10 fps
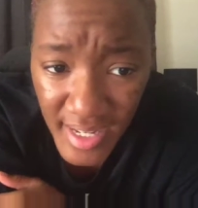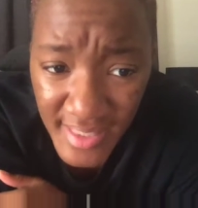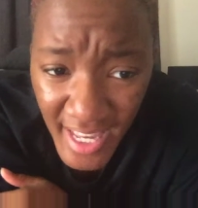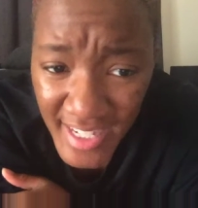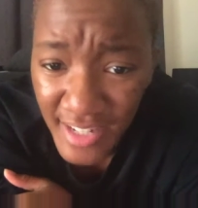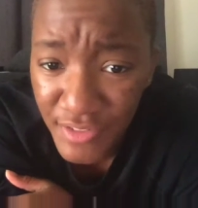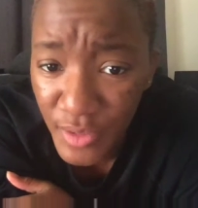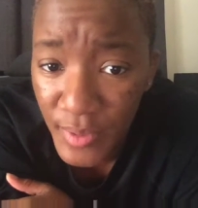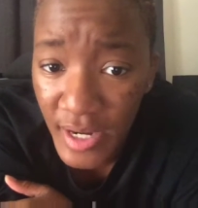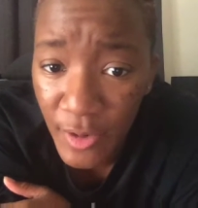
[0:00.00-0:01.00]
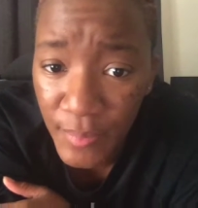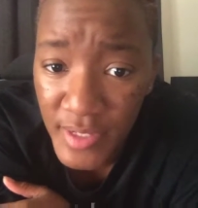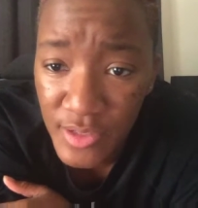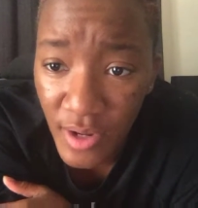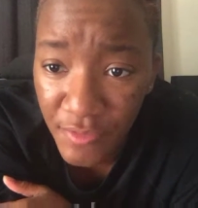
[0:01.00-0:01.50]
that it definitely would help
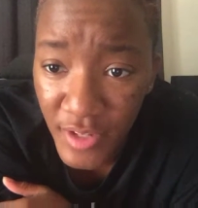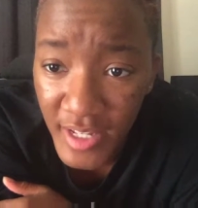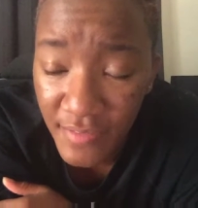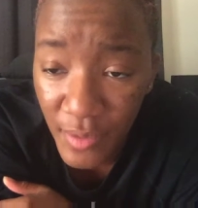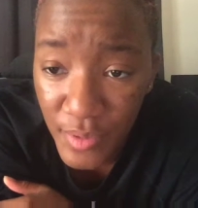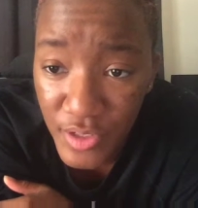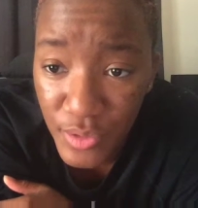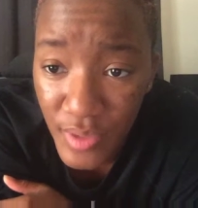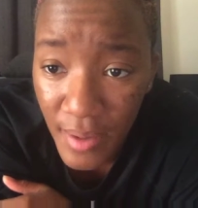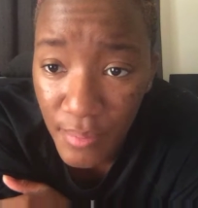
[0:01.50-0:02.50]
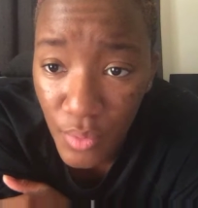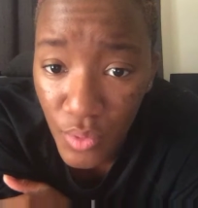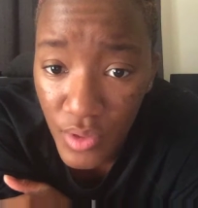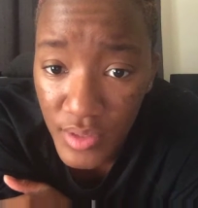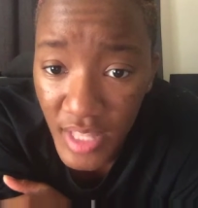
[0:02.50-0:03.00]
me. So I feel like if I would do that
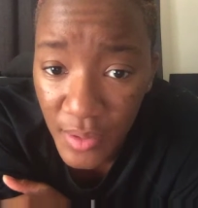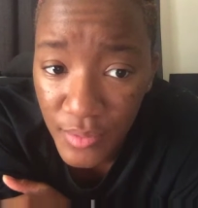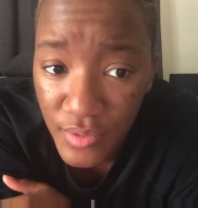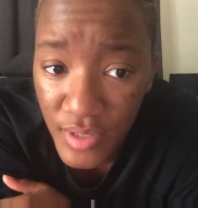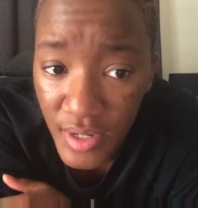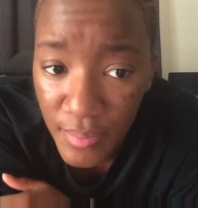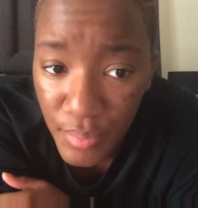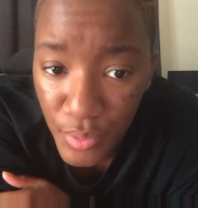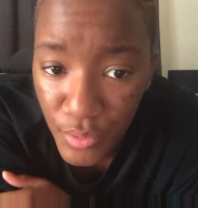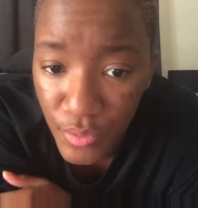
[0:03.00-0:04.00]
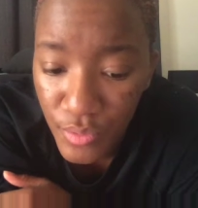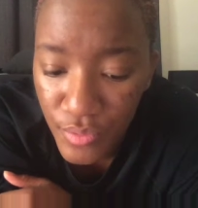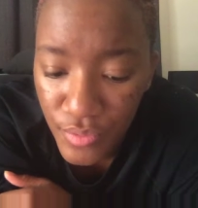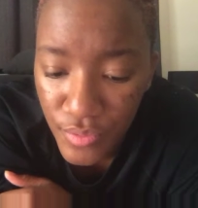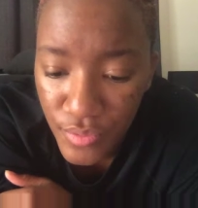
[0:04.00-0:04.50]
more, that would improve
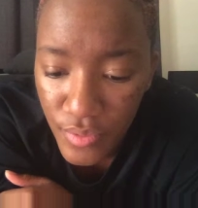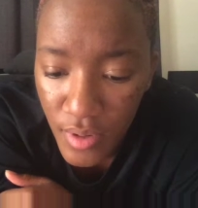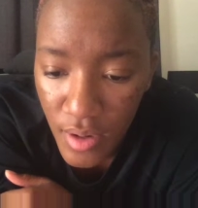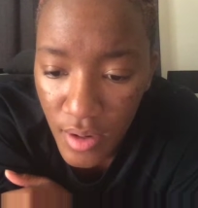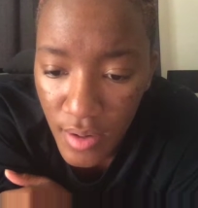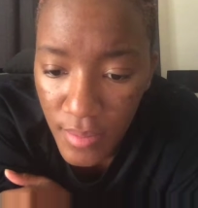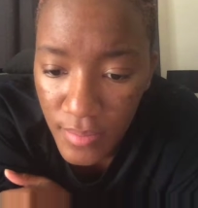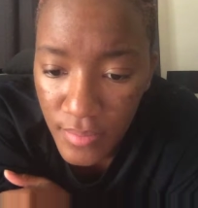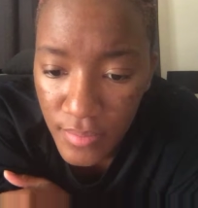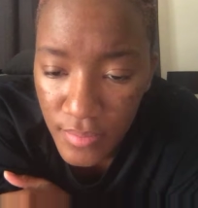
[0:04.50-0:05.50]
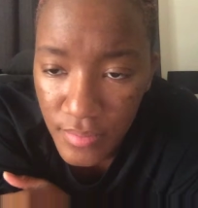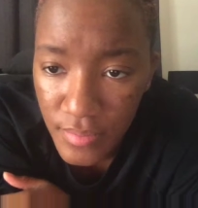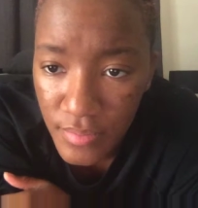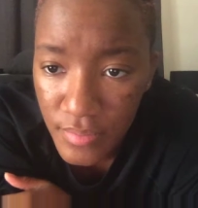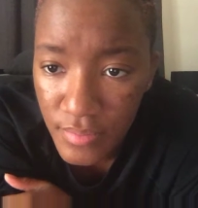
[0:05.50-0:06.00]
um,
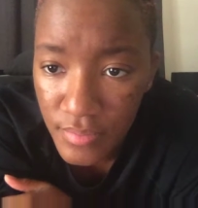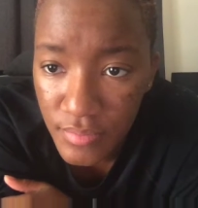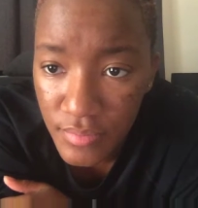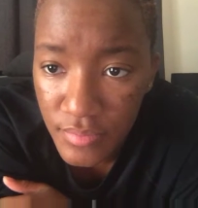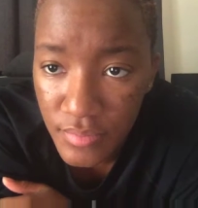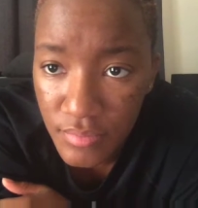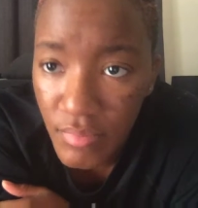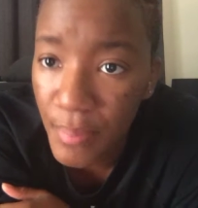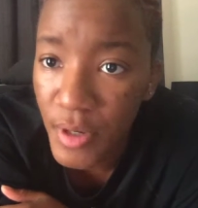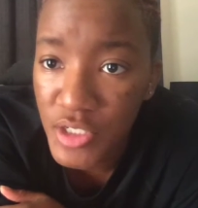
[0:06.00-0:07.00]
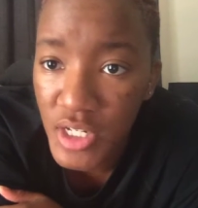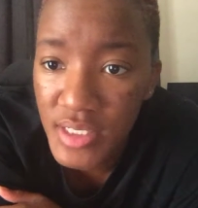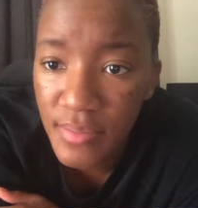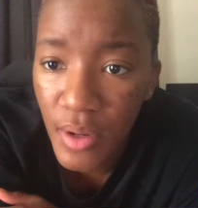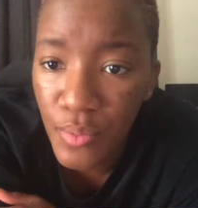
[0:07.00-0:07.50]
my
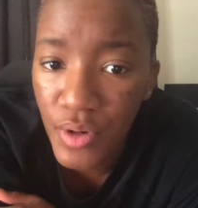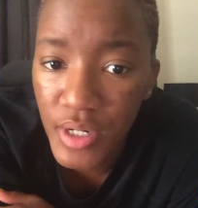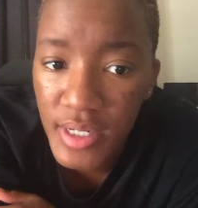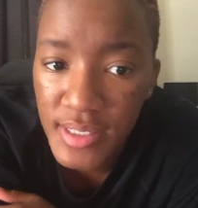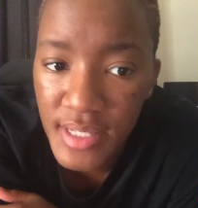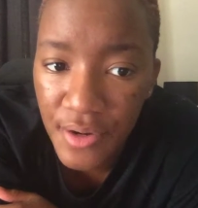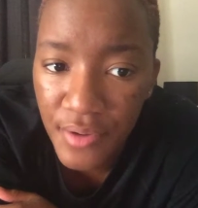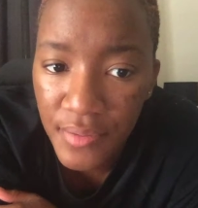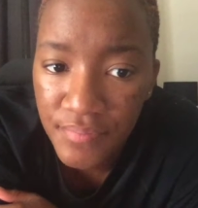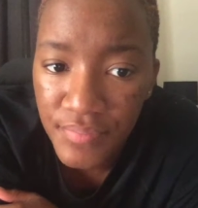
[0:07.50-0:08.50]
projects, my work, etc.